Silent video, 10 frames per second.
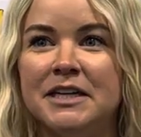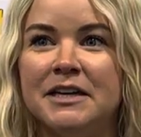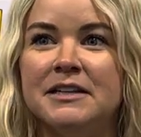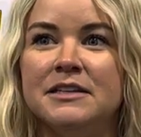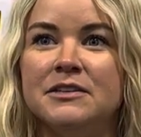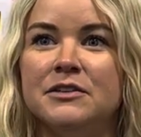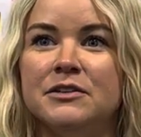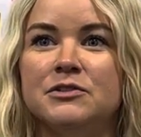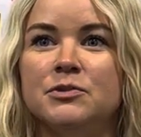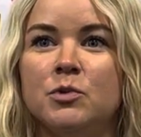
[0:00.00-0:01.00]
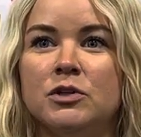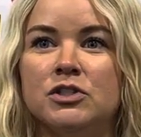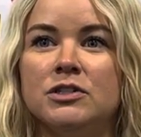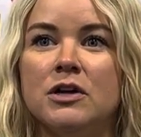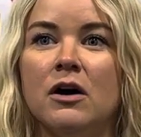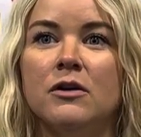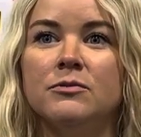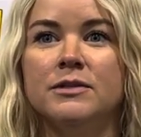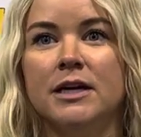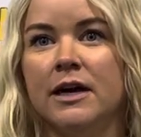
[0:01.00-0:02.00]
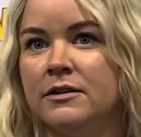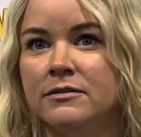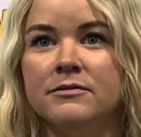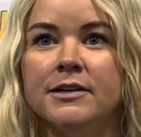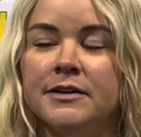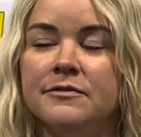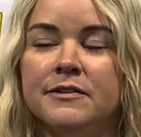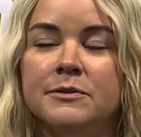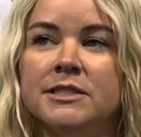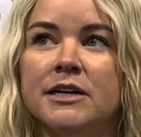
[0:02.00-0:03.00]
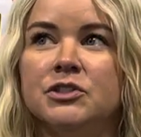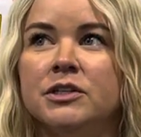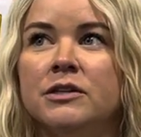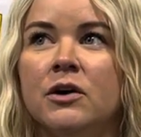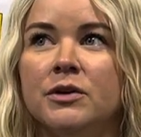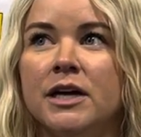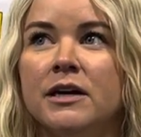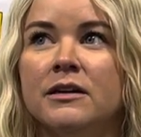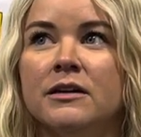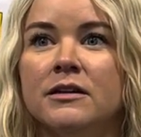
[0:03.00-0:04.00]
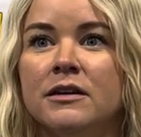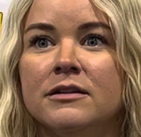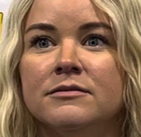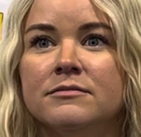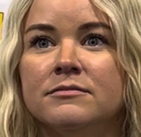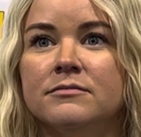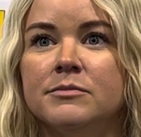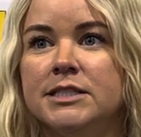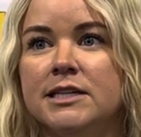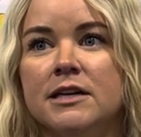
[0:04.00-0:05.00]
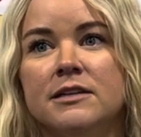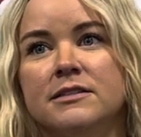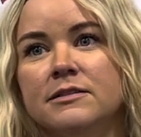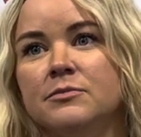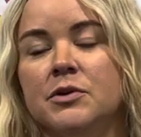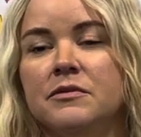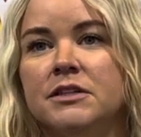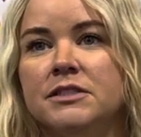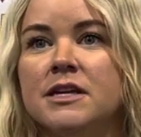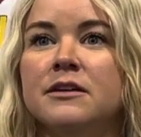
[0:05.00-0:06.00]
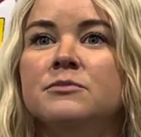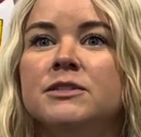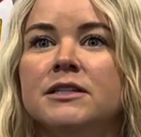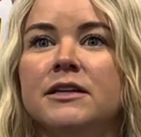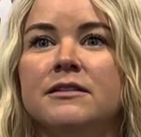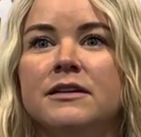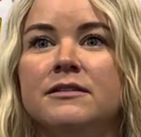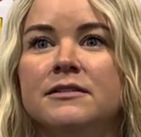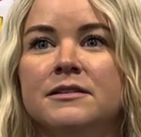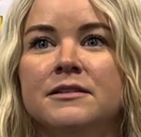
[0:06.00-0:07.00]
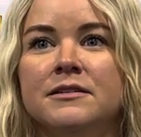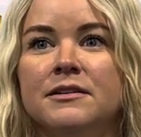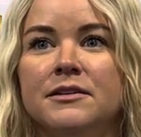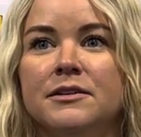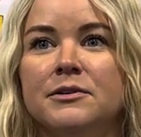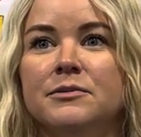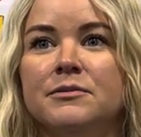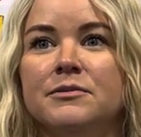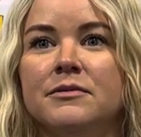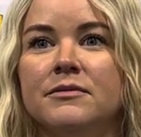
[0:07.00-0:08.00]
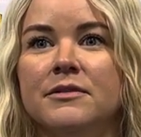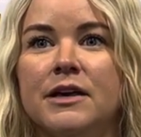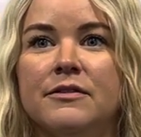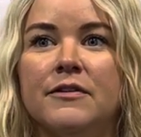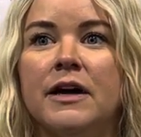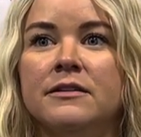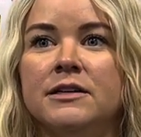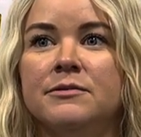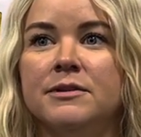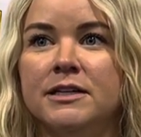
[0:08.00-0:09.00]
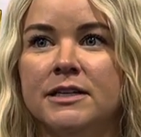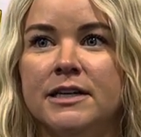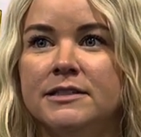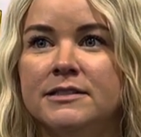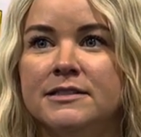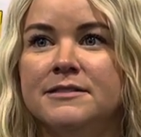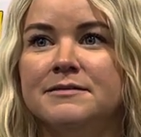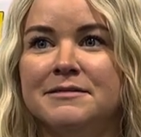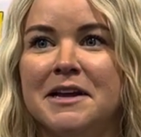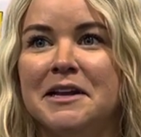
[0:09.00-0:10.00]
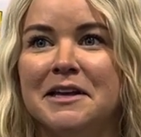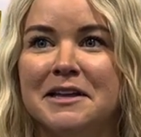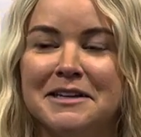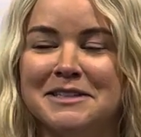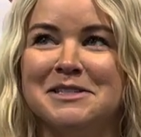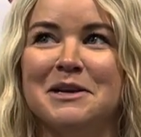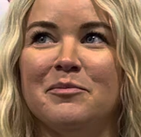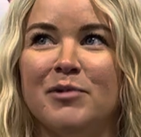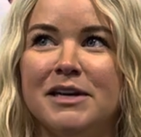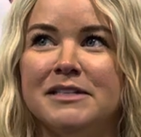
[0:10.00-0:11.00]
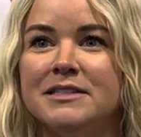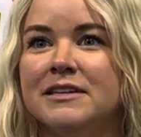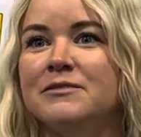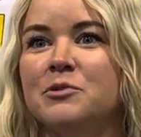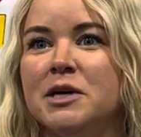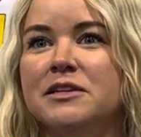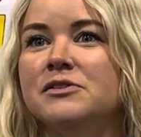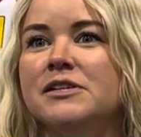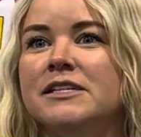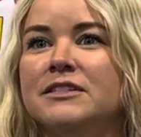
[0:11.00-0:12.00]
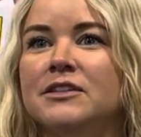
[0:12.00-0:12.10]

I think, more just we had a great film session honing in on our mistakes in previous games, and I think, they finally realized and it clicked in their brains that we could do this.